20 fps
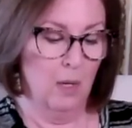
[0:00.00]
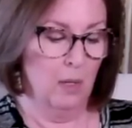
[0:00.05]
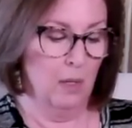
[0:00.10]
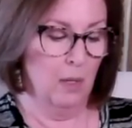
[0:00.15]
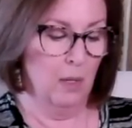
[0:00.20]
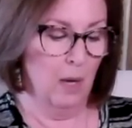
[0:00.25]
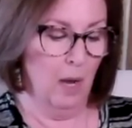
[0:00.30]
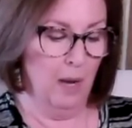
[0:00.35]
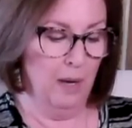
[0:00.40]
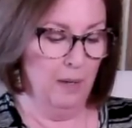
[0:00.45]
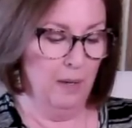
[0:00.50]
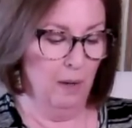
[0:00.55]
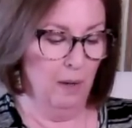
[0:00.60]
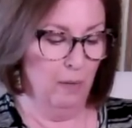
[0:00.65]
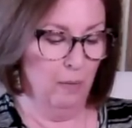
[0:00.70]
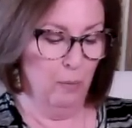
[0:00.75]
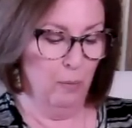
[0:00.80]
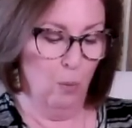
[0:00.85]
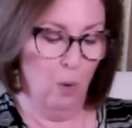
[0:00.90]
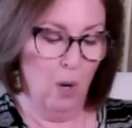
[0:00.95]
Nine
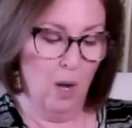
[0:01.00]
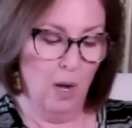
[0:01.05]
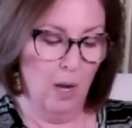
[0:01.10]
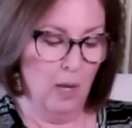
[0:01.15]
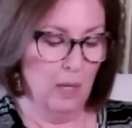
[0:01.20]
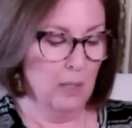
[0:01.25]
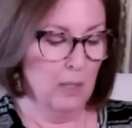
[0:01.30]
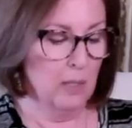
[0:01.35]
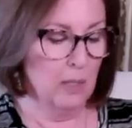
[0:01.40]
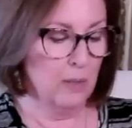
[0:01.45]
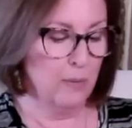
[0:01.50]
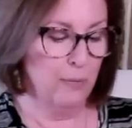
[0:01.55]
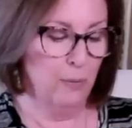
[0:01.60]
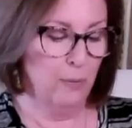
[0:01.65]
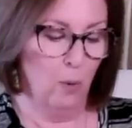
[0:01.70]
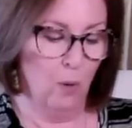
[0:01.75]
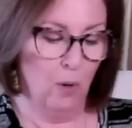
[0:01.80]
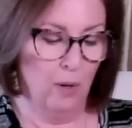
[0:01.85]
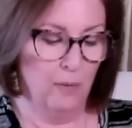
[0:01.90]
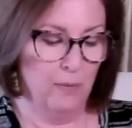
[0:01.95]
of Wands,
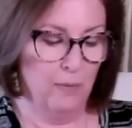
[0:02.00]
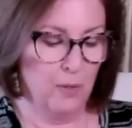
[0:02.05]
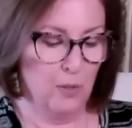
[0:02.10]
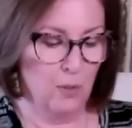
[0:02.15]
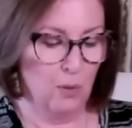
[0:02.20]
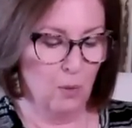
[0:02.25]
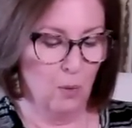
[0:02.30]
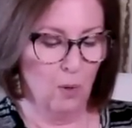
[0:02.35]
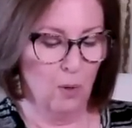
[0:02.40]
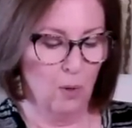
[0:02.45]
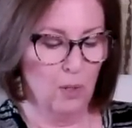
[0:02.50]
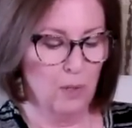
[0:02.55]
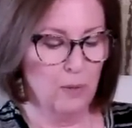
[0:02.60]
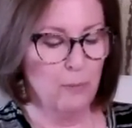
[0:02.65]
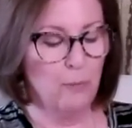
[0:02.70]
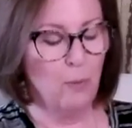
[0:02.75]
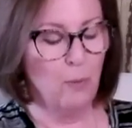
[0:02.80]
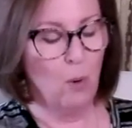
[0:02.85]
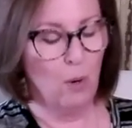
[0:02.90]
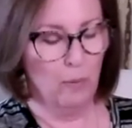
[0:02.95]
Four of Swords,
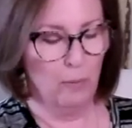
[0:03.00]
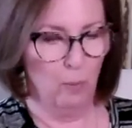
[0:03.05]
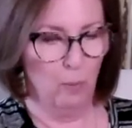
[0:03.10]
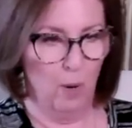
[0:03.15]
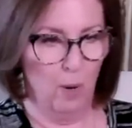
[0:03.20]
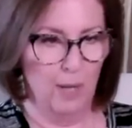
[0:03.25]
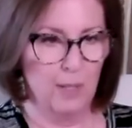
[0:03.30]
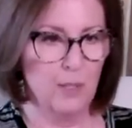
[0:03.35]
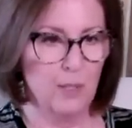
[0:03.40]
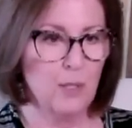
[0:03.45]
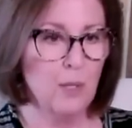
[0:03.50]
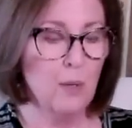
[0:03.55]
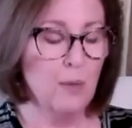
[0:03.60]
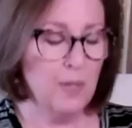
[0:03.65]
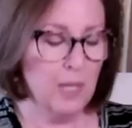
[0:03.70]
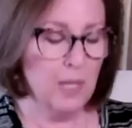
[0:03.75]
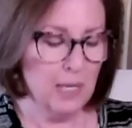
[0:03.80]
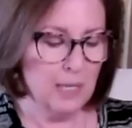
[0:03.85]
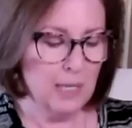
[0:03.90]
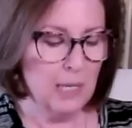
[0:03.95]
Four of Wands. So
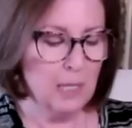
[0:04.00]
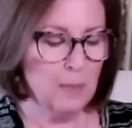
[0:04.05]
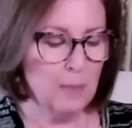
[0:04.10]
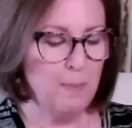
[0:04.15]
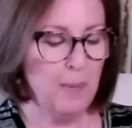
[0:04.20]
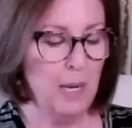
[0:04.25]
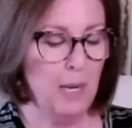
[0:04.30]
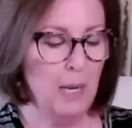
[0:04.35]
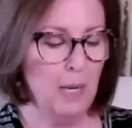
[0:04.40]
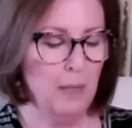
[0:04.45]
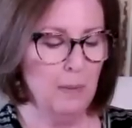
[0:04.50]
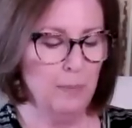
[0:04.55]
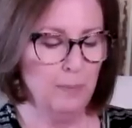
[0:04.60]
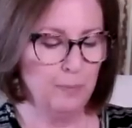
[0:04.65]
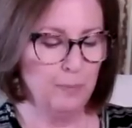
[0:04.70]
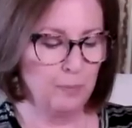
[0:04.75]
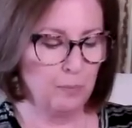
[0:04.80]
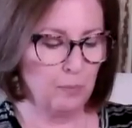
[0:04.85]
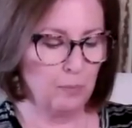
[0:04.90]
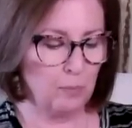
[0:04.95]
this has been